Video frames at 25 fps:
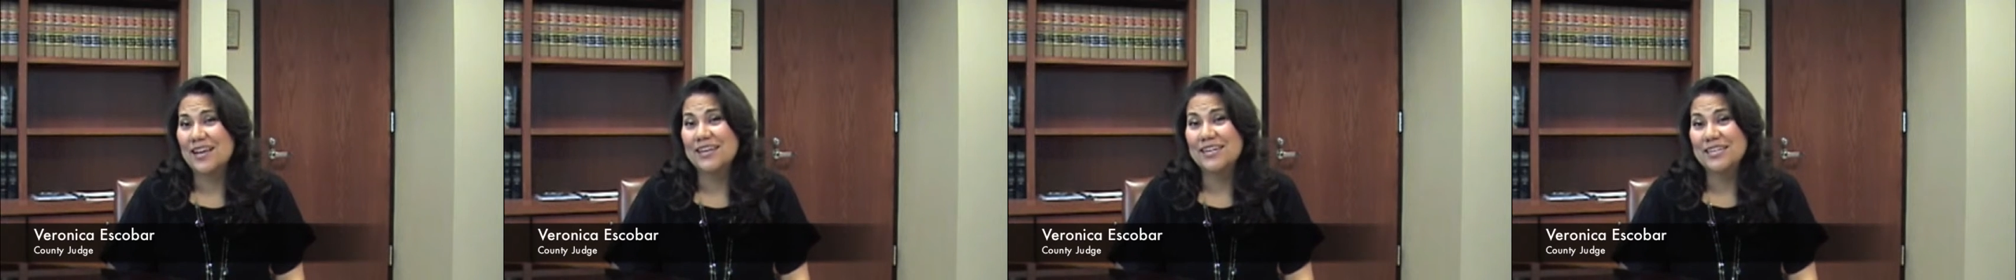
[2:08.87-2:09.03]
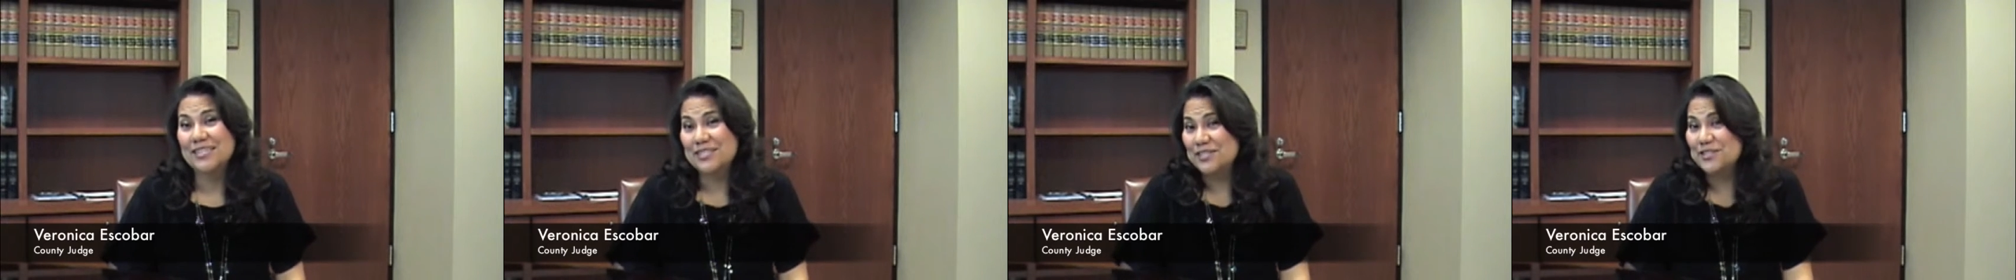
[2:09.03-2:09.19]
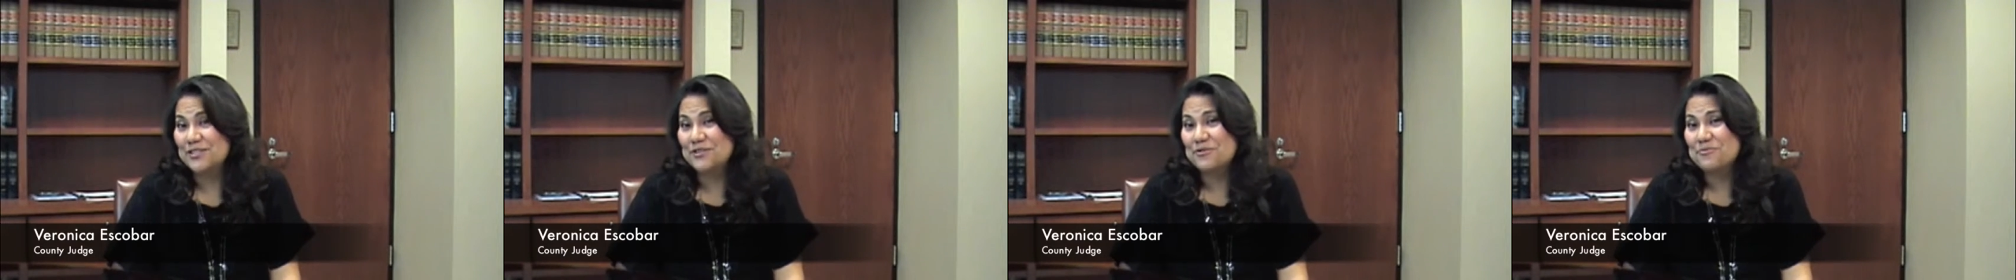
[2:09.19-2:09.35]
I
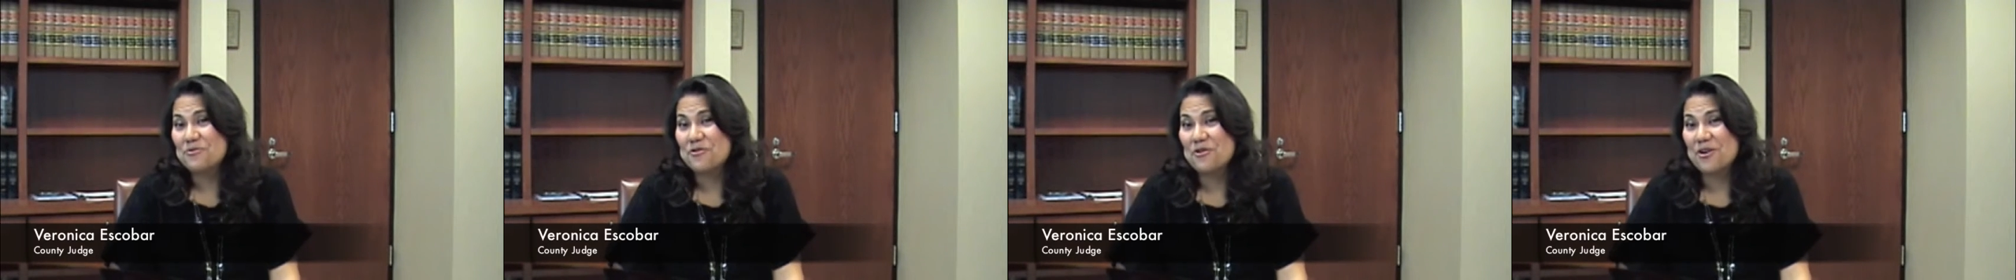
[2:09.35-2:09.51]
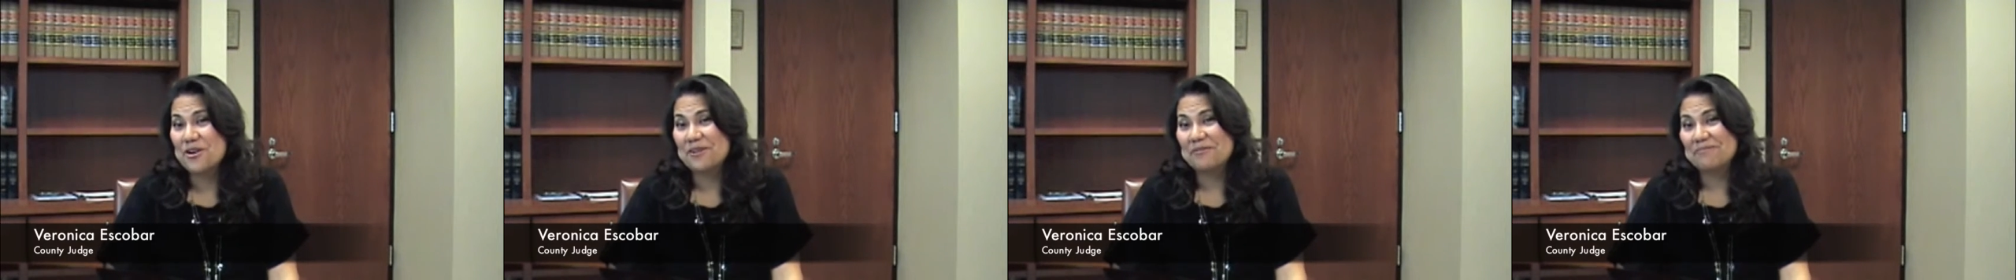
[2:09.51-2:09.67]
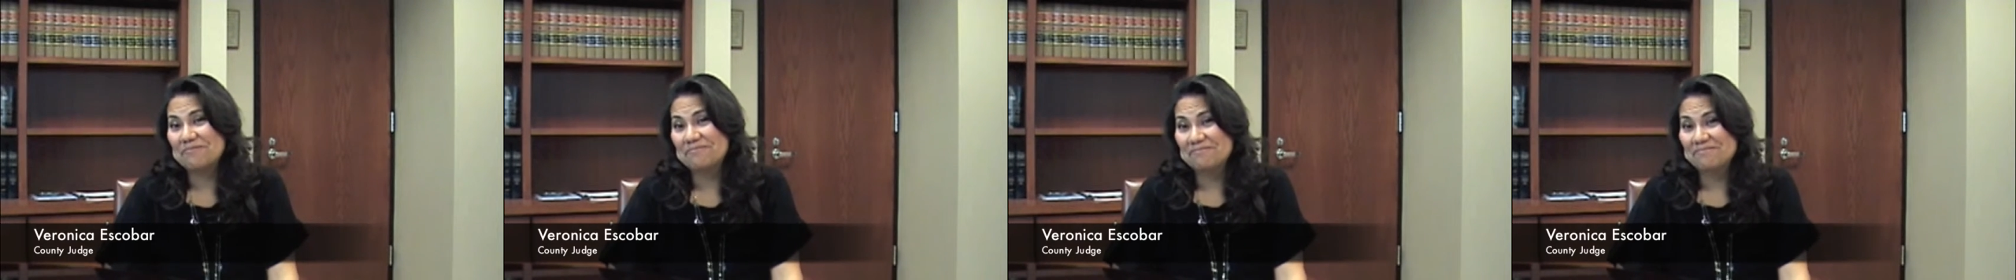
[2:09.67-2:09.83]
need to do
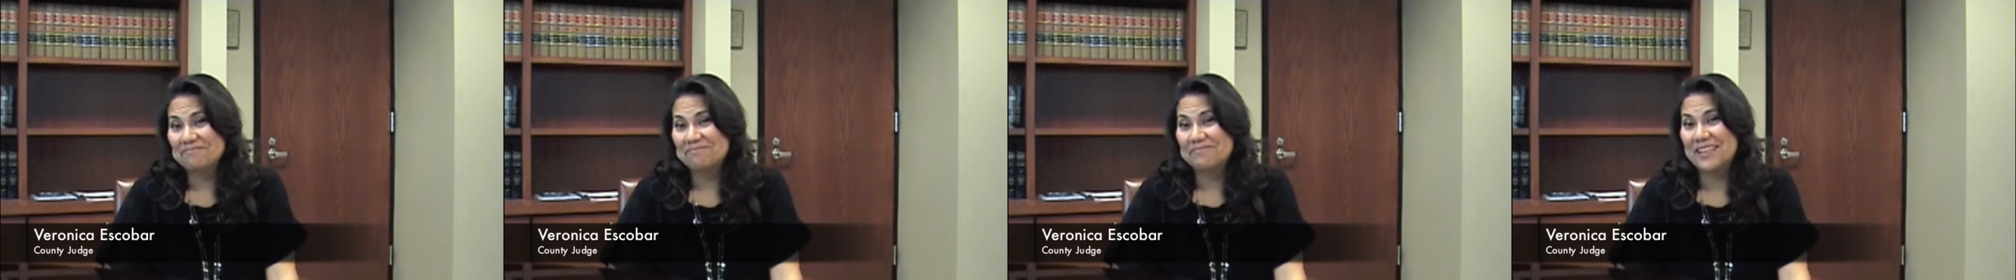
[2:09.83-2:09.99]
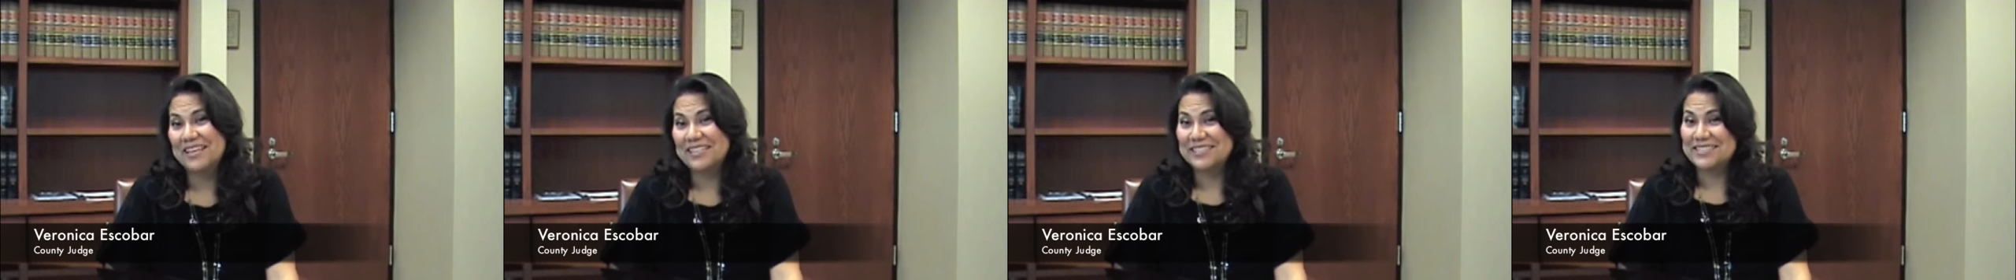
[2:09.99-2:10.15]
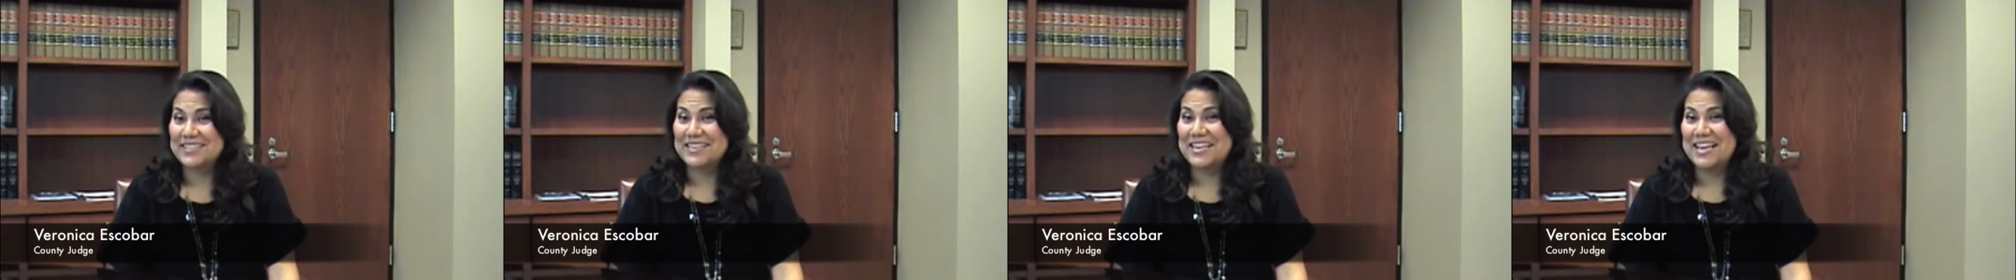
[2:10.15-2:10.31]
more.
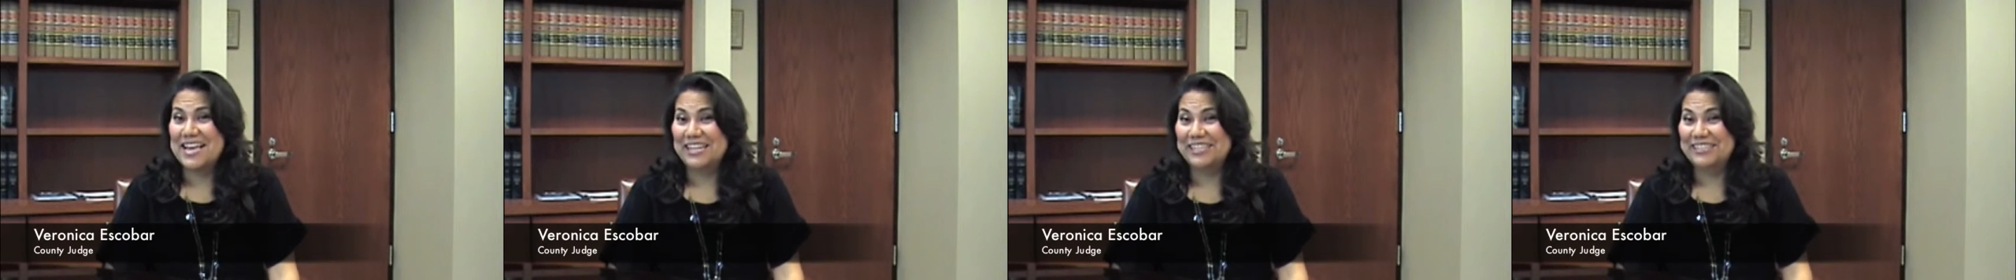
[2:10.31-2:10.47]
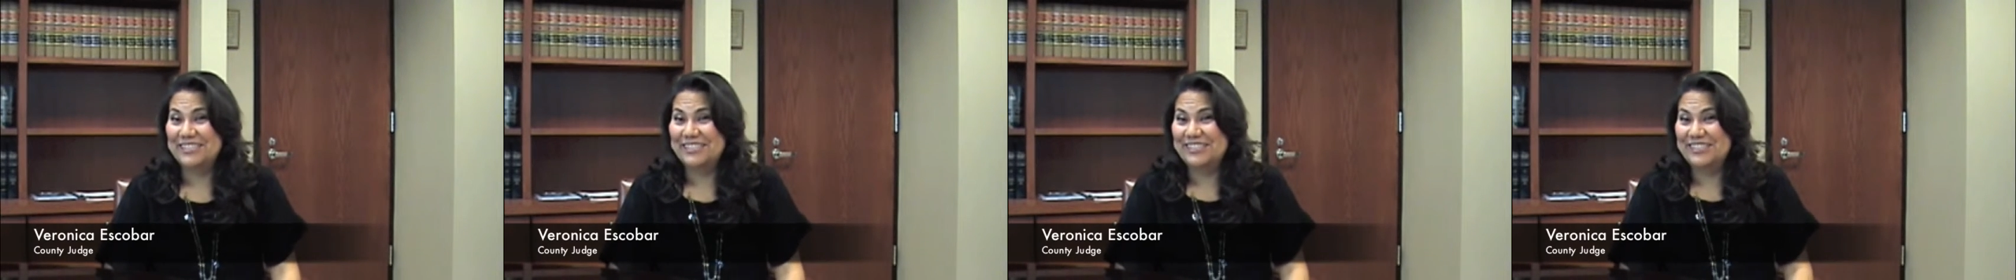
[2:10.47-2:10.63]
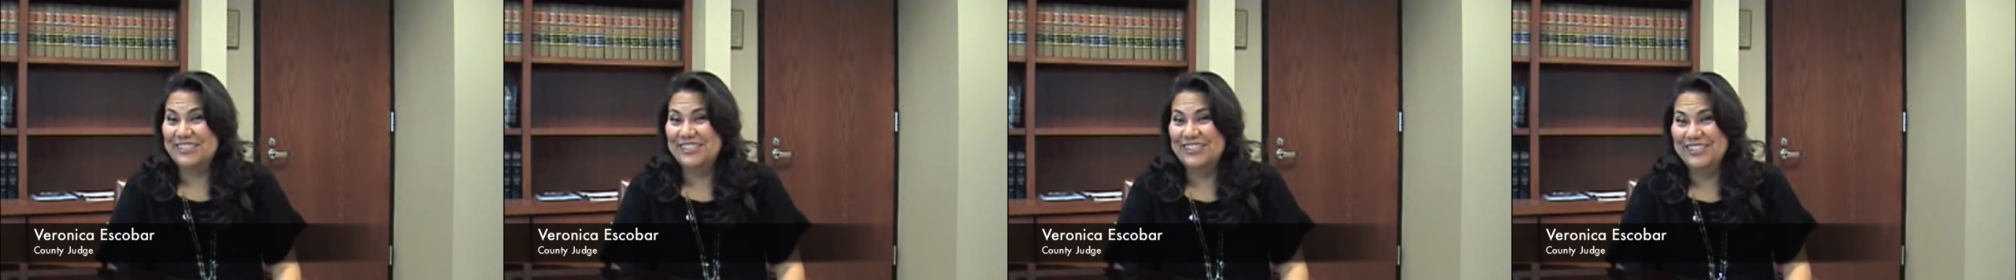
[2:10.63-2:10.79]
That's the
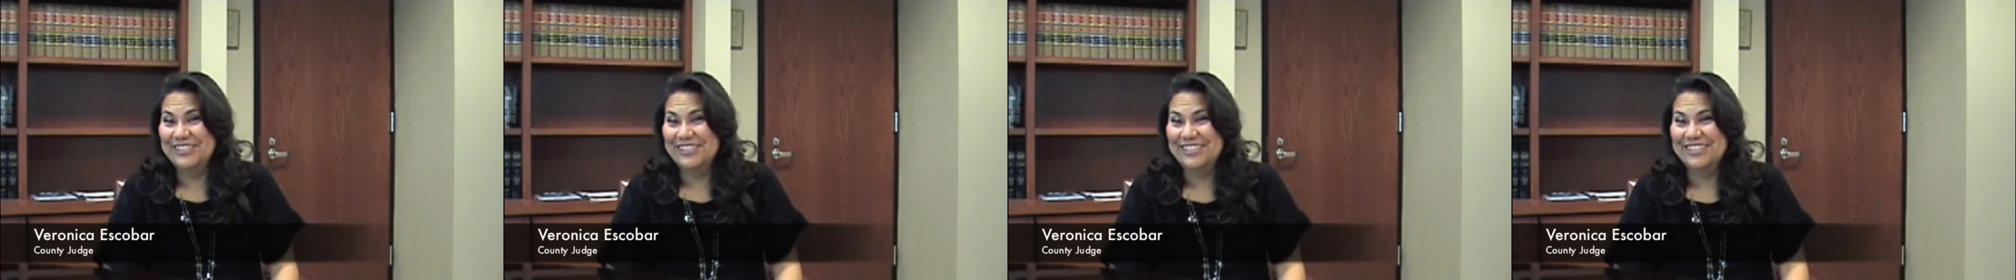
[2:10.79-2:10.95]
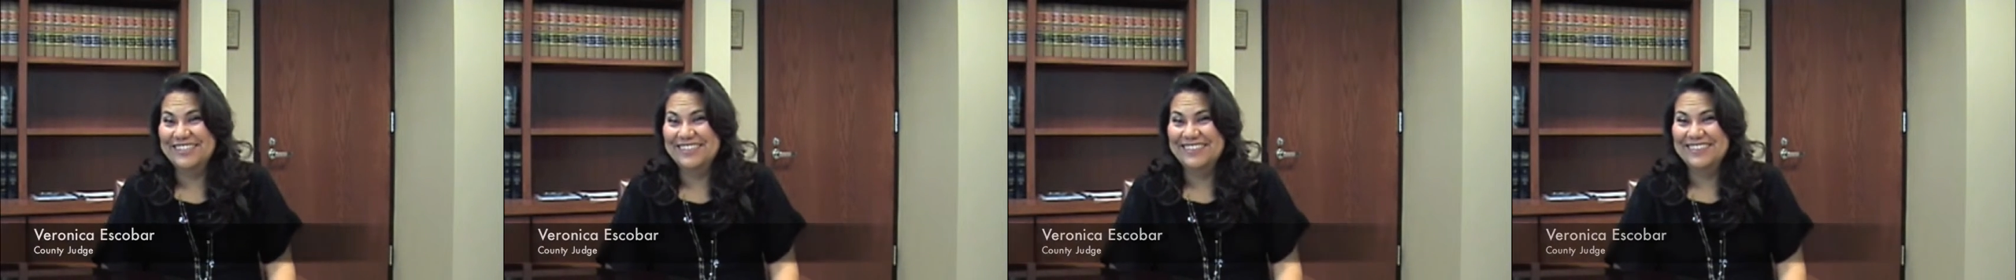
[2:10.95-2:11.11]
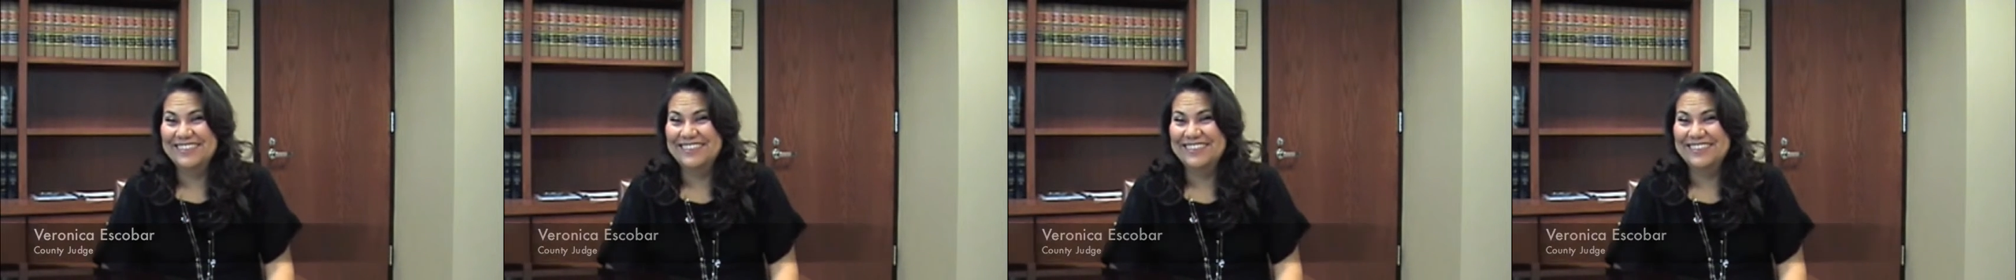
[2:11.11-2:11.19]
answer.